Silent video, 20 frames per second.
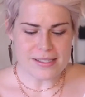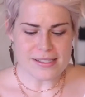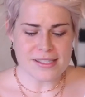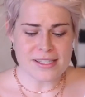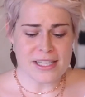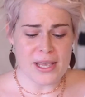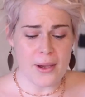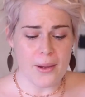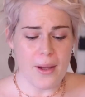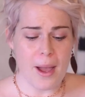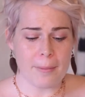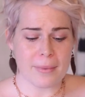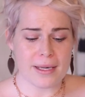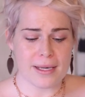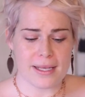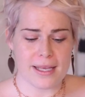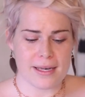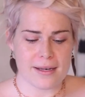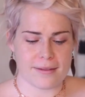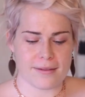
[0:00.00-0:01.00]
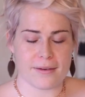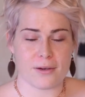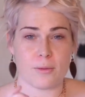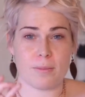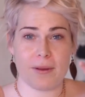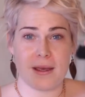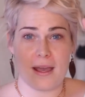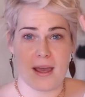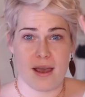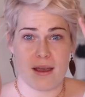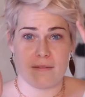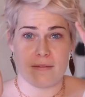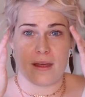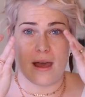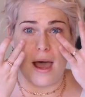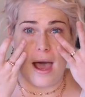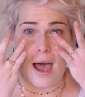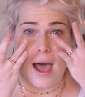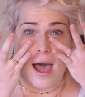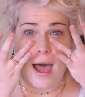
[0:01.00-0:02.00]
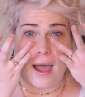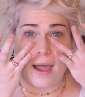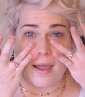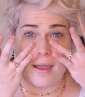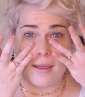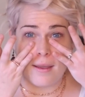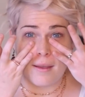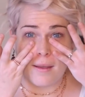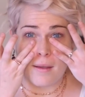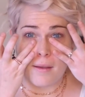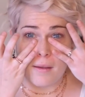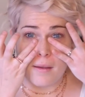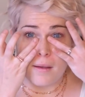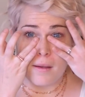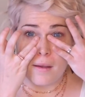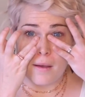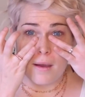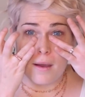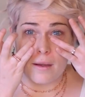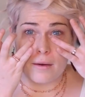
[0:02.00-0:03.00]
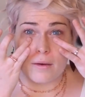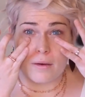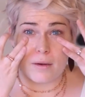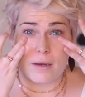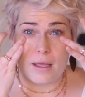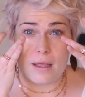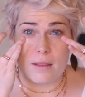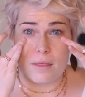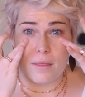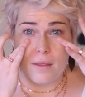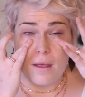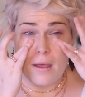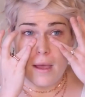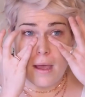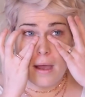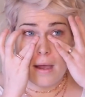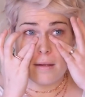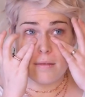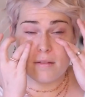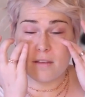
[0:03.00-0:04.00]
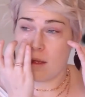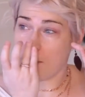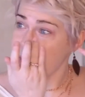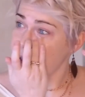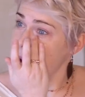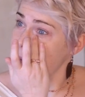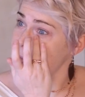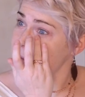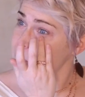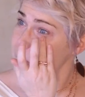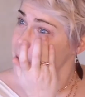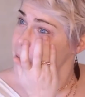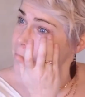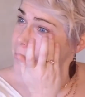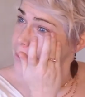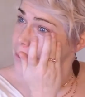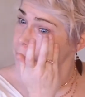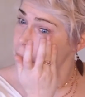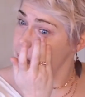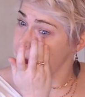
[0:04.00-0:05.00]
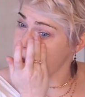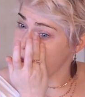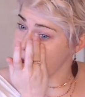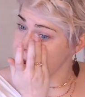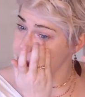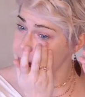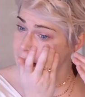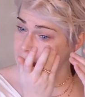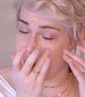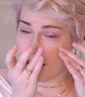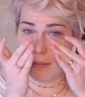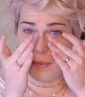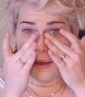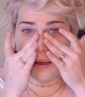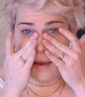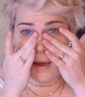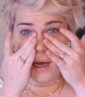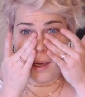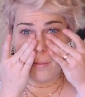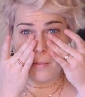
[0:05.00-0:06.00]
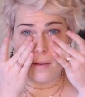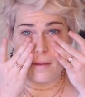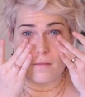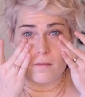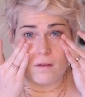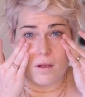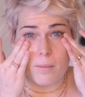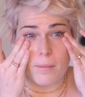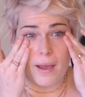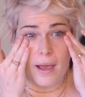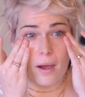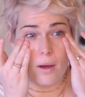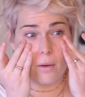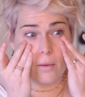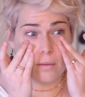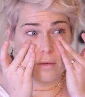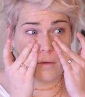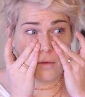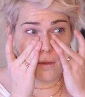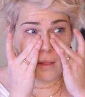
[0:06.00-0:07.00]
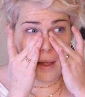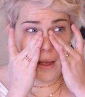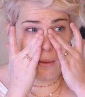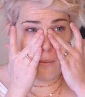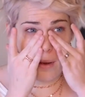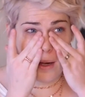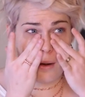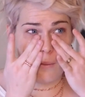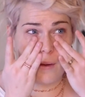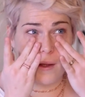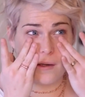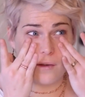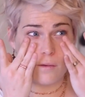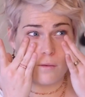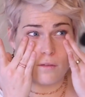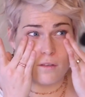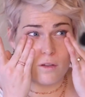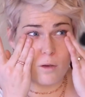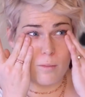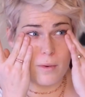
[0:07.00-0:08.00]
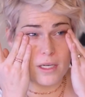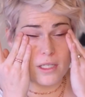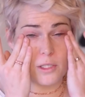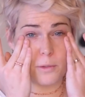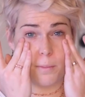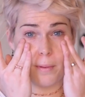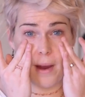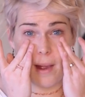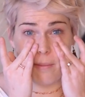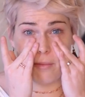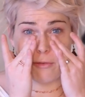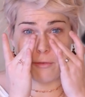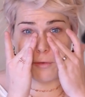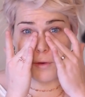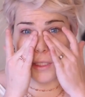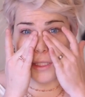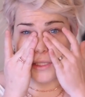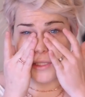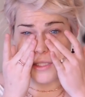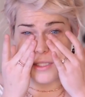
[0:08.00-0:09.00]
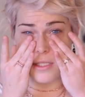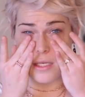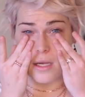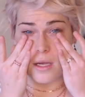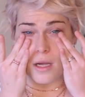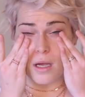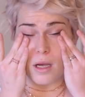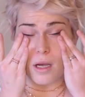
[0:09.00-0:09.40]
So I'm going to get a little bit of the eye underneath. Sometimes people will like make comments about like, why do I do so much prep first?